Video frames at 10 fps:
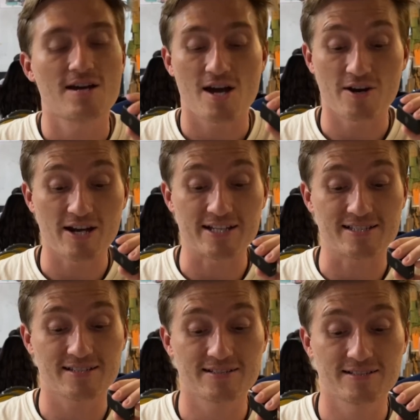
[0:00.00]
All right,
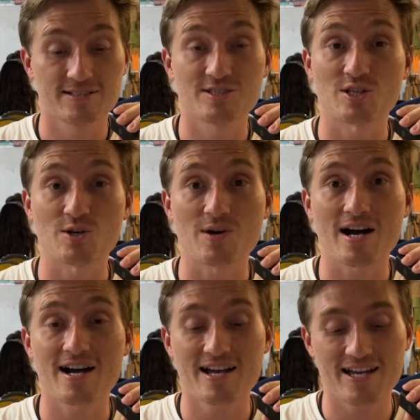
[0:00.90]
so
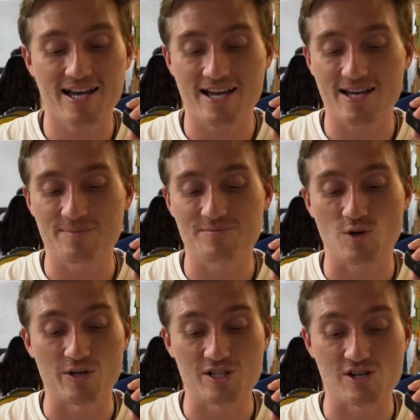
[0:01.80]
I am
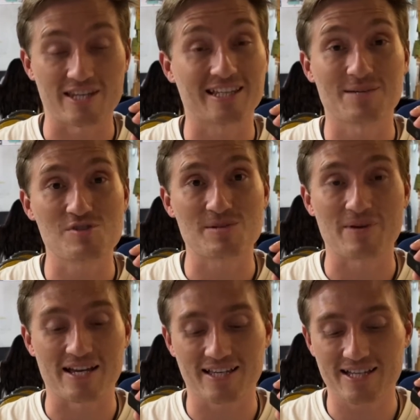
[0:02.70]
going to try the kimchi
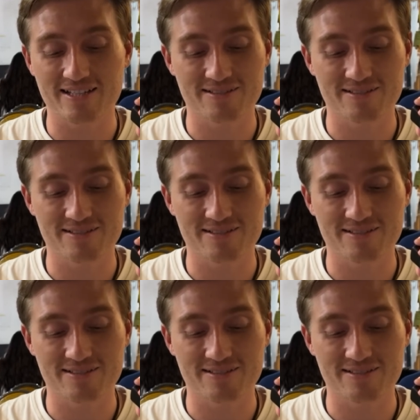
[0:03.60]
pancake,